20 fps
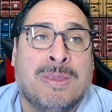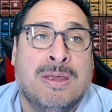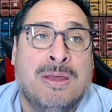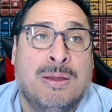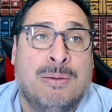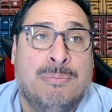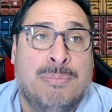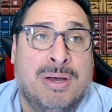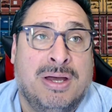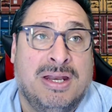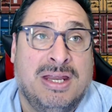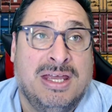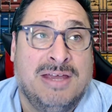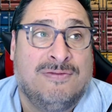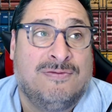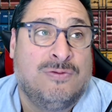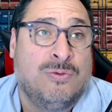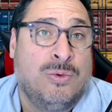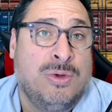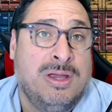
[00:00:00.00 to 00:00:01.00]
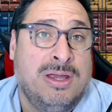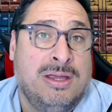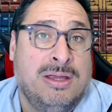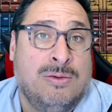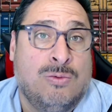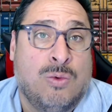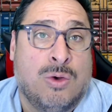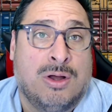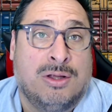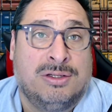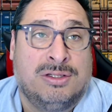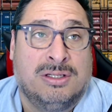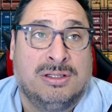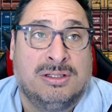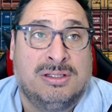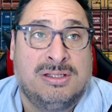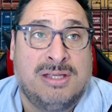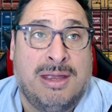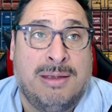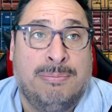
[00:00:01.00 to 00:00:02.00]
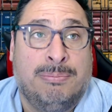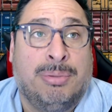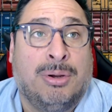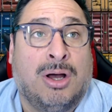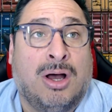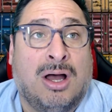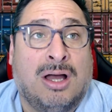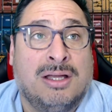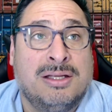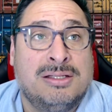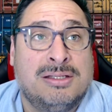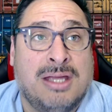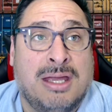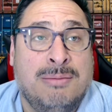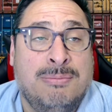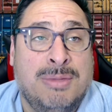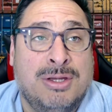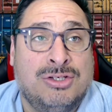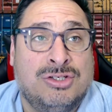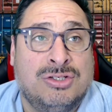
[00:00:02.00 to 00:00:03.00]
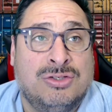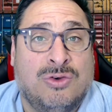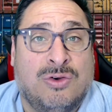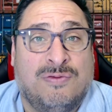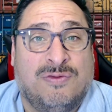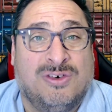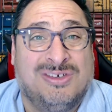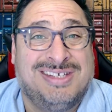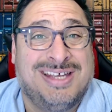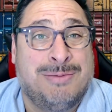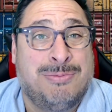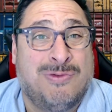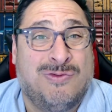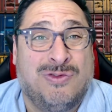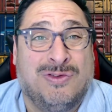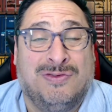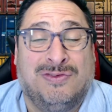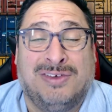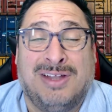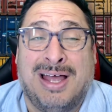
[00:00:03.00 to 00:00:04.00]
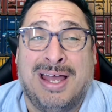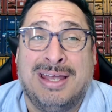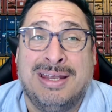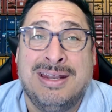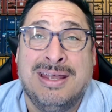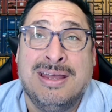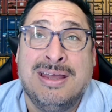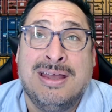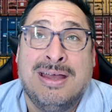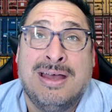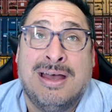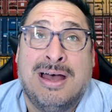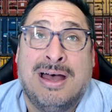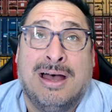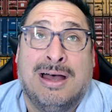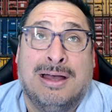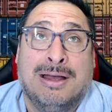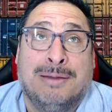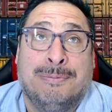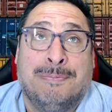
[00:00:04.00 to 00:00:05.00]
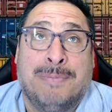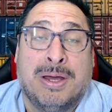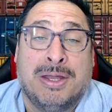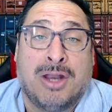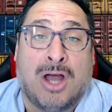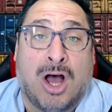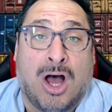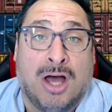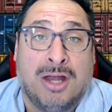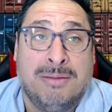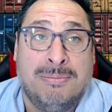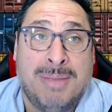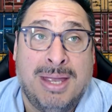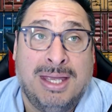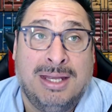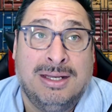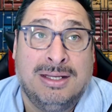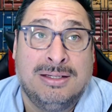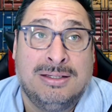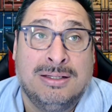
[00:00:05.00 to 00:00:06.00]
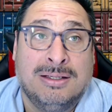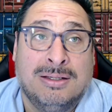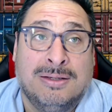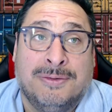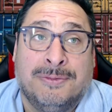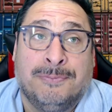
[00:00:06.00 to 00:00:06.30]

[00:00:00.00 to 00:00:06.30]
But if we want to, say, pause a mission, or for example, if we're flying an automated